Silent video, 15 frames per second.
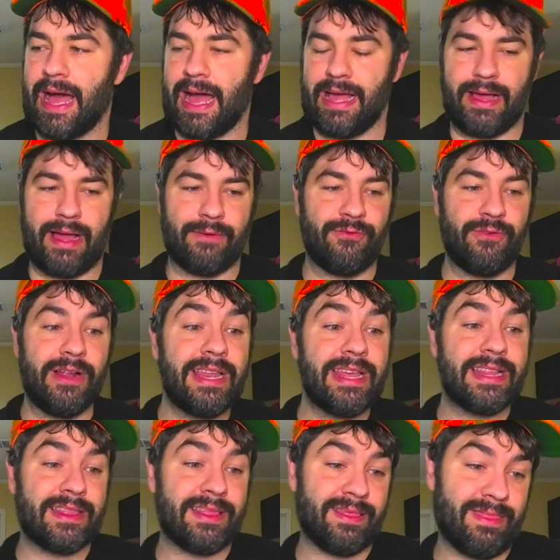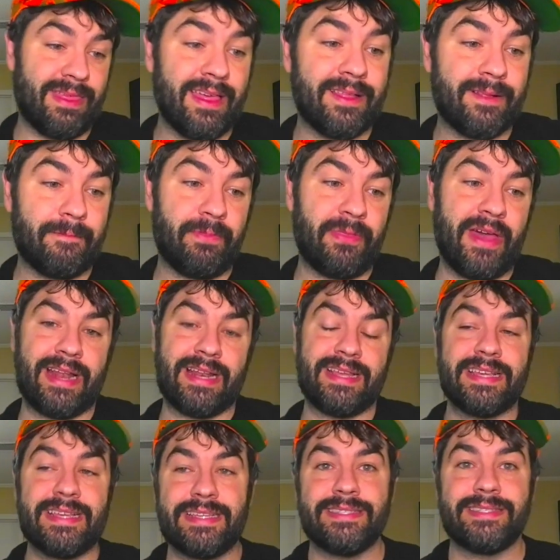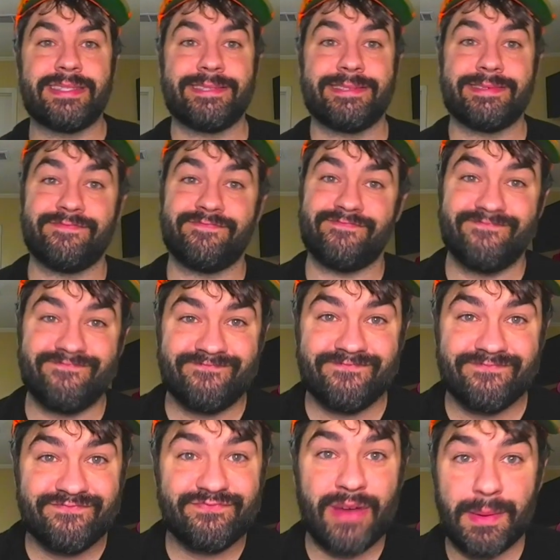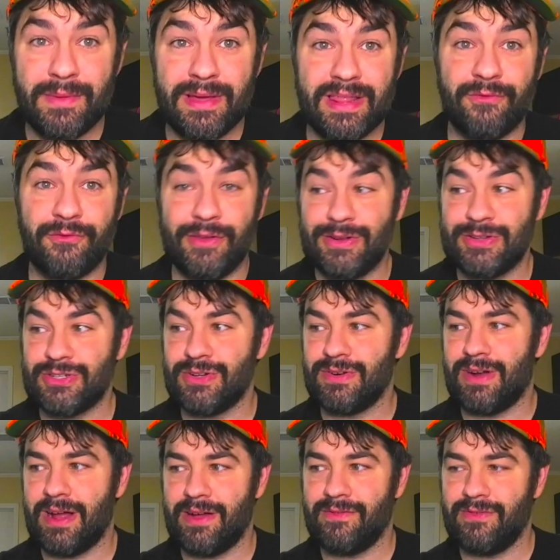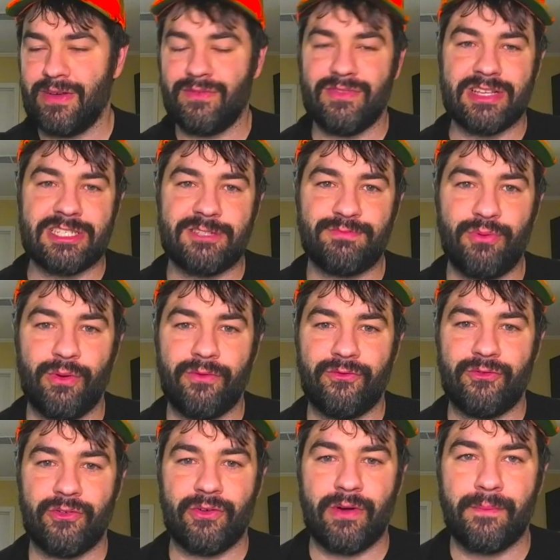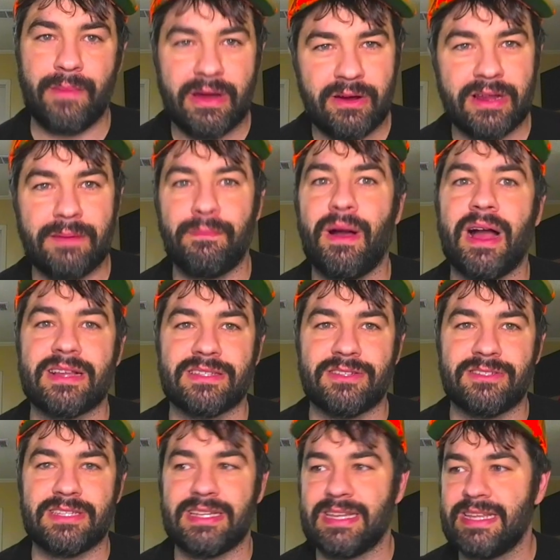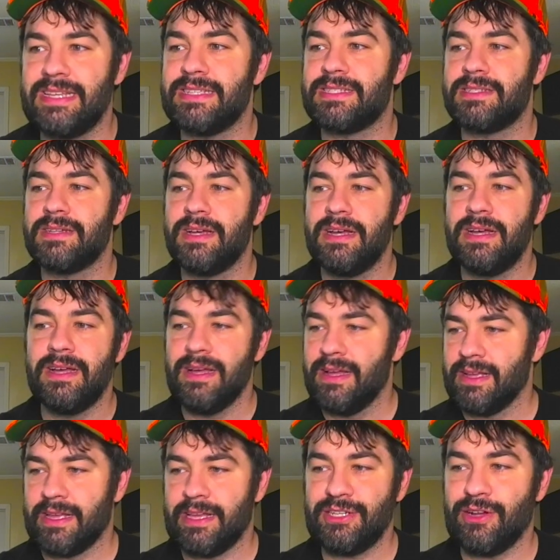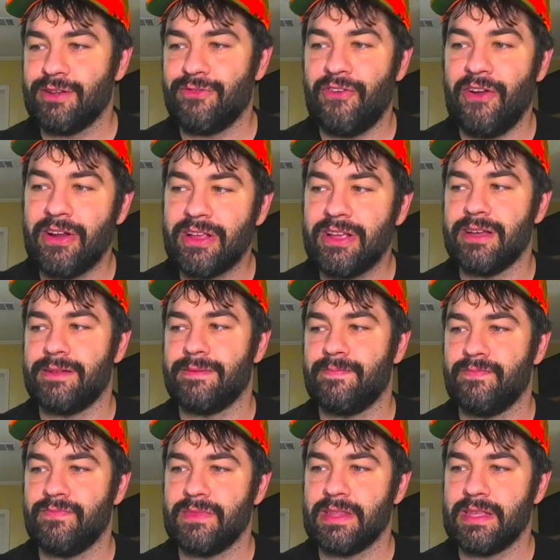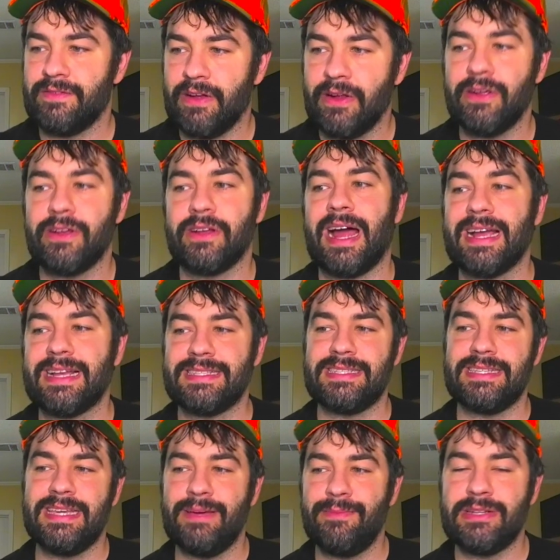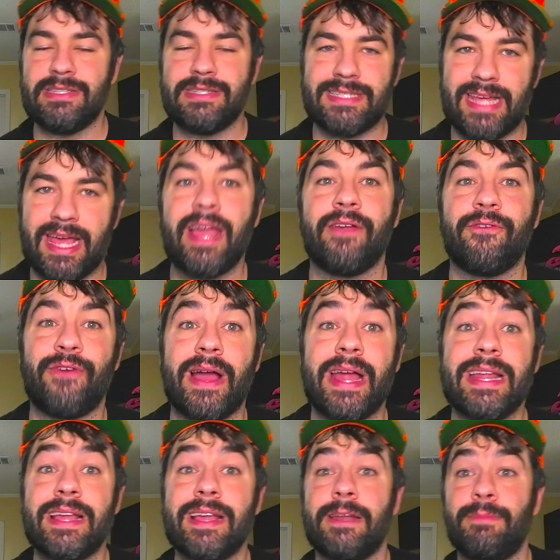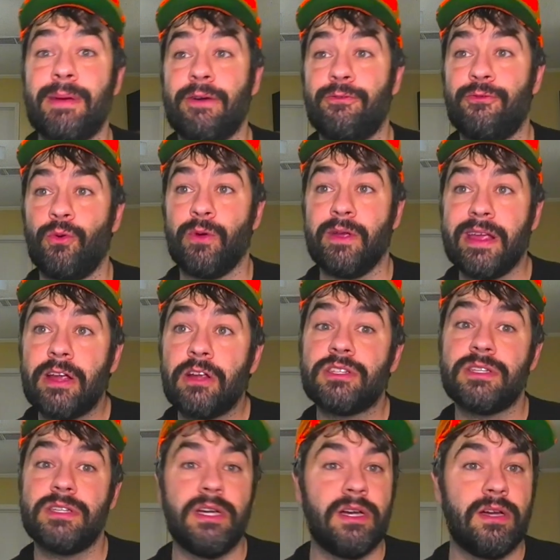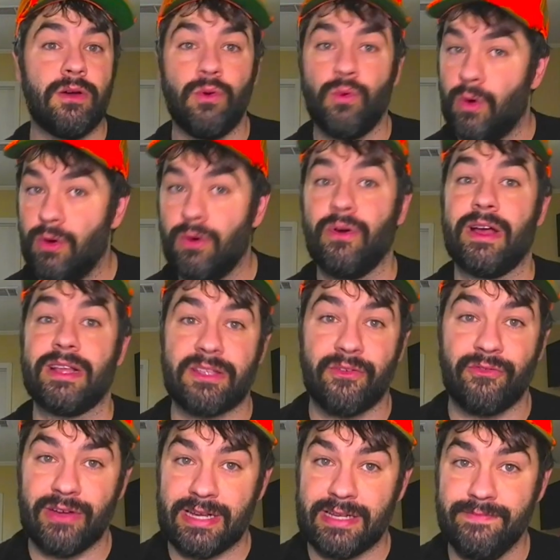really think that he's probably the future of this sport for American boxers, at least. Keyshawn's very good. Very good. I could see him and Tank fighting in about 4 years. Whoa, that's a fight.